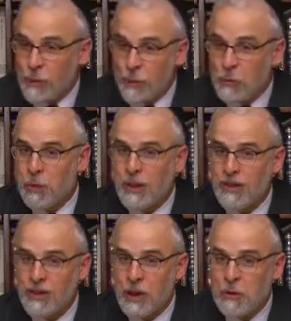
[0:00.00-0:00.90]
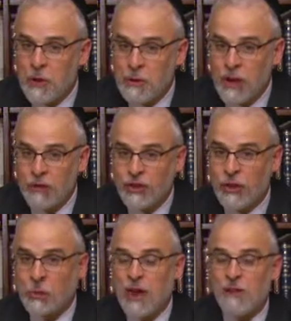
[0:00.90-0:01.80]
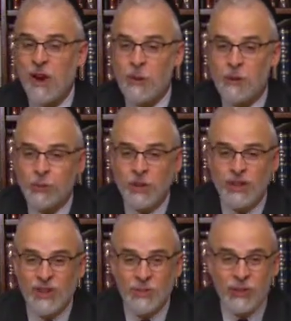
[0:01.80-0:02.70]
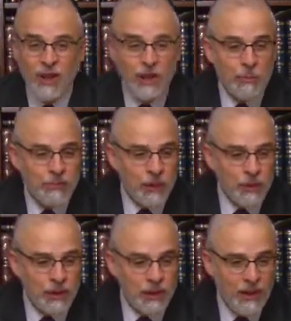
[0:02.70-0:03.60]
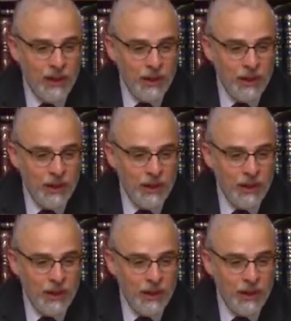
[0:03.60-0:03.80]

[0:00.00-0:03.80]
but we're working together on a project and we have an opportunity to present them something,